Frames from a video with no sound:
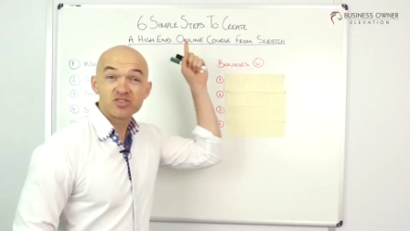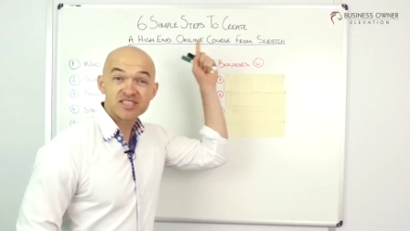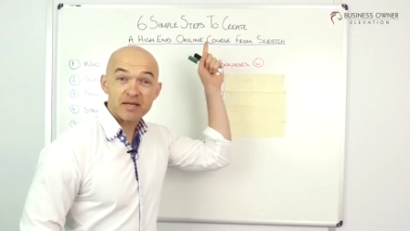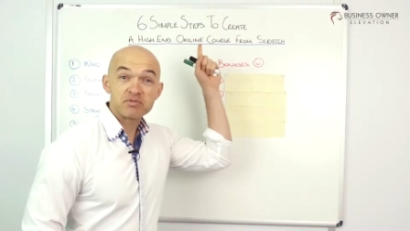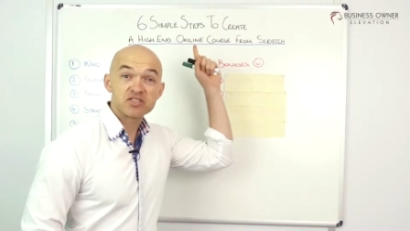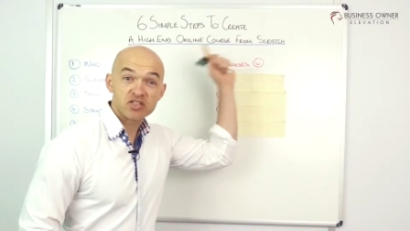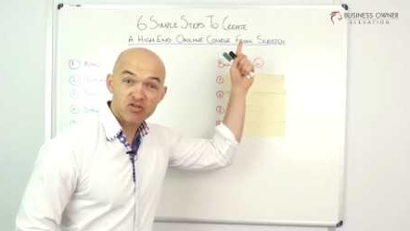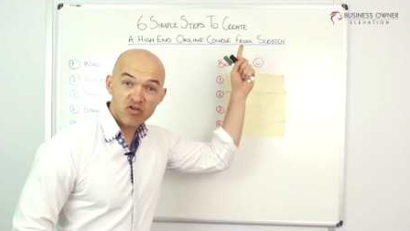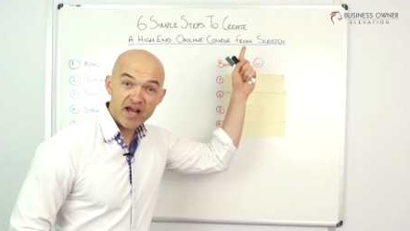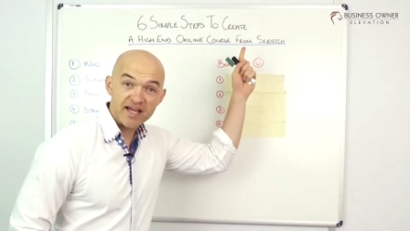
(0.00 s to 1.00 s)
steps to
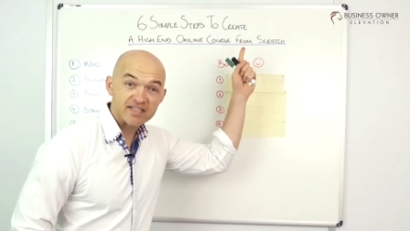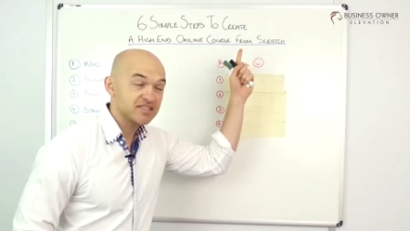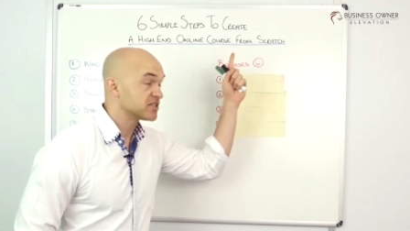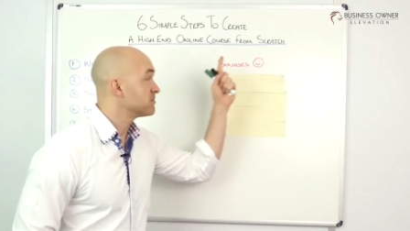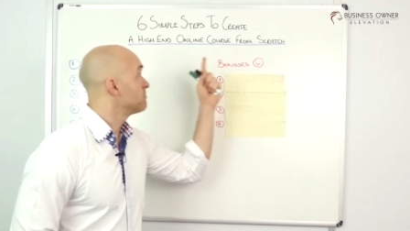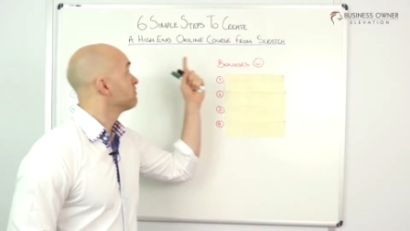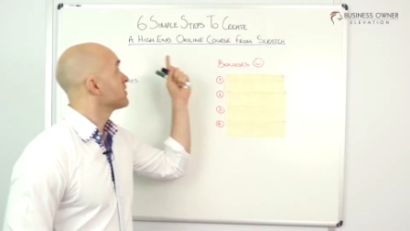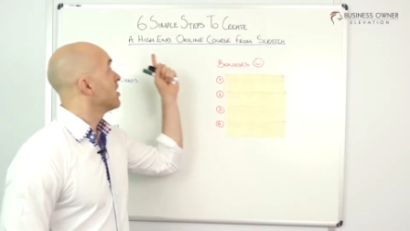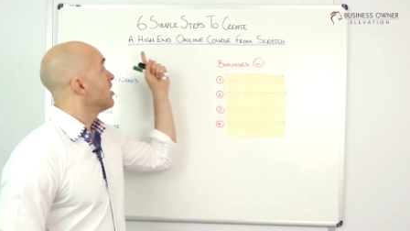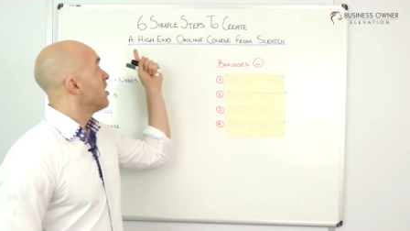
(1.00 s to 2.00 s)
create
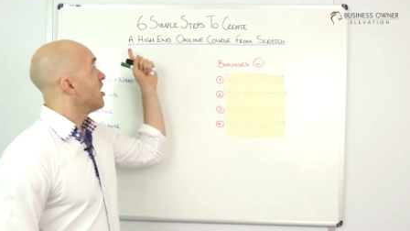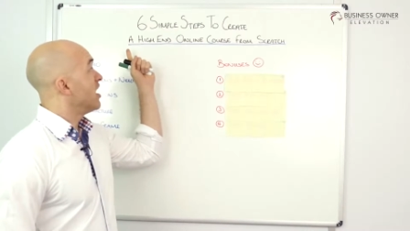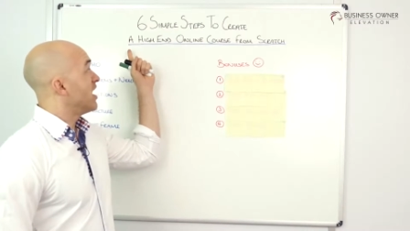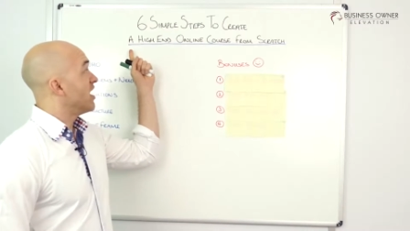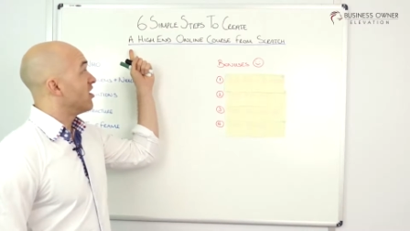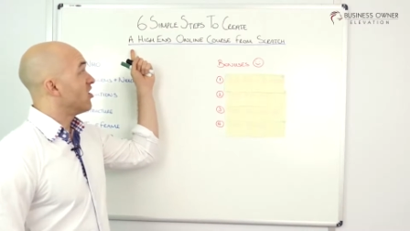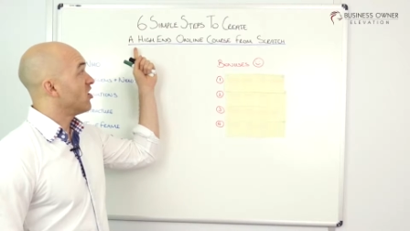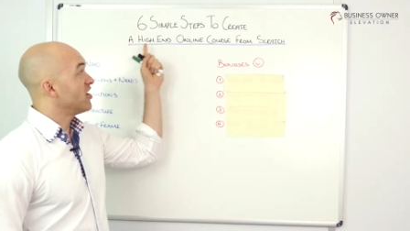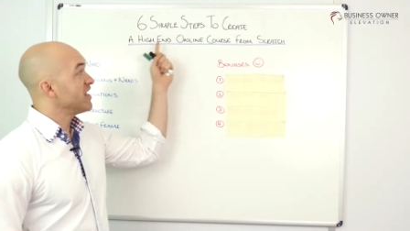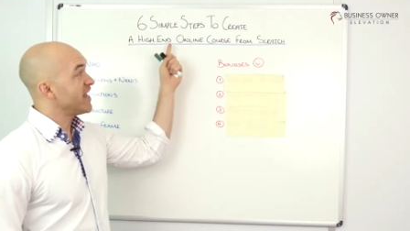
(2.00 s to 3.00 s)
a
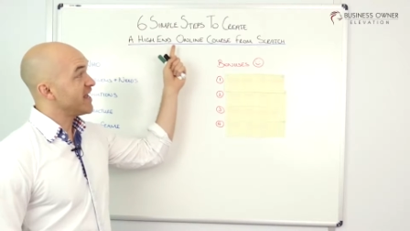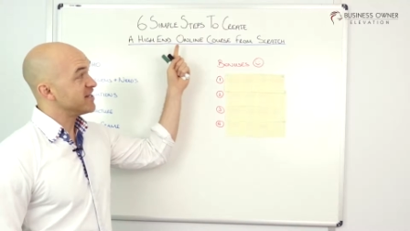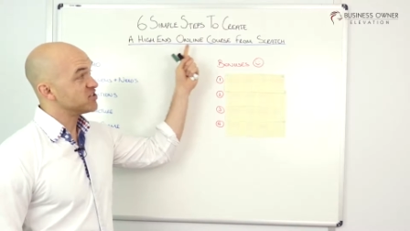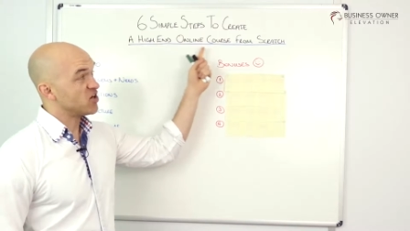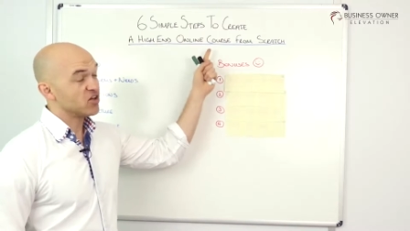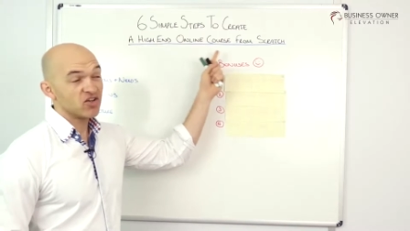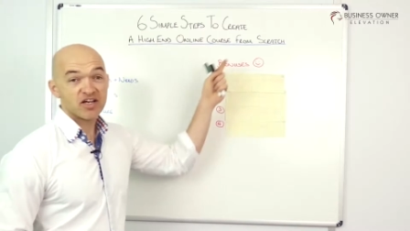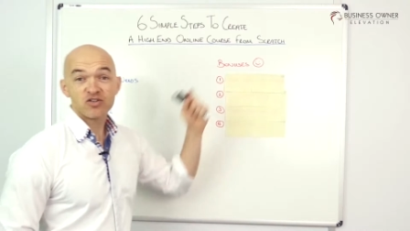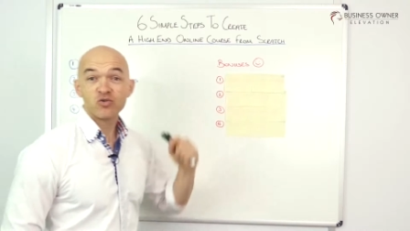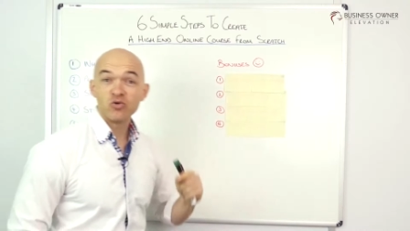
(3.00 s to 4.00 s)
high-end
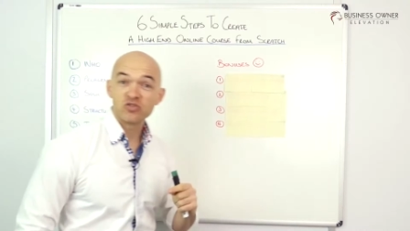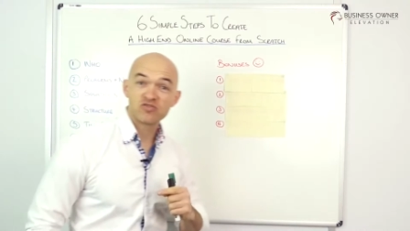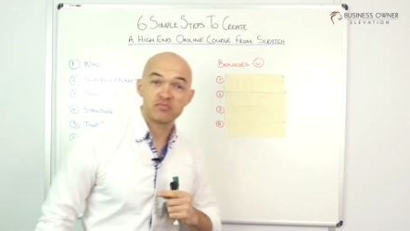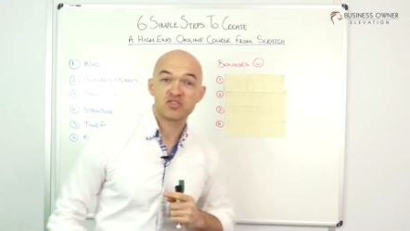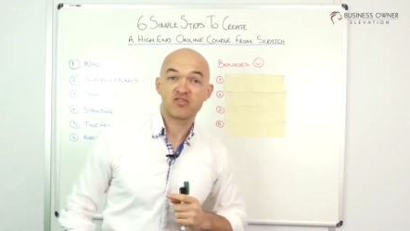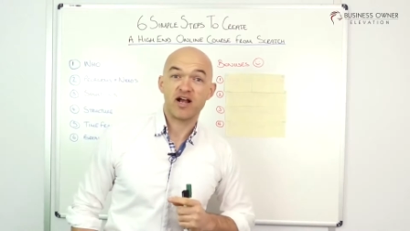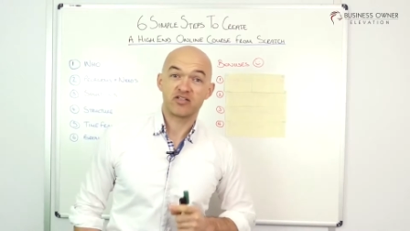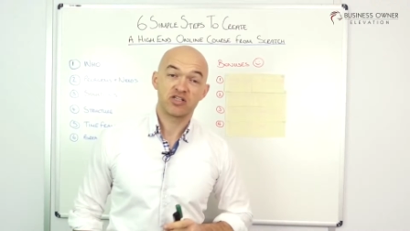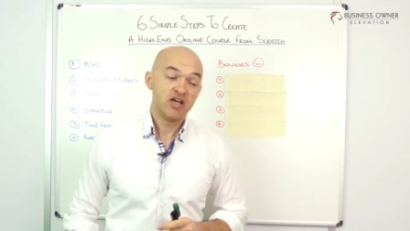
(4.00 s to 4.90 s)
online course from scratch.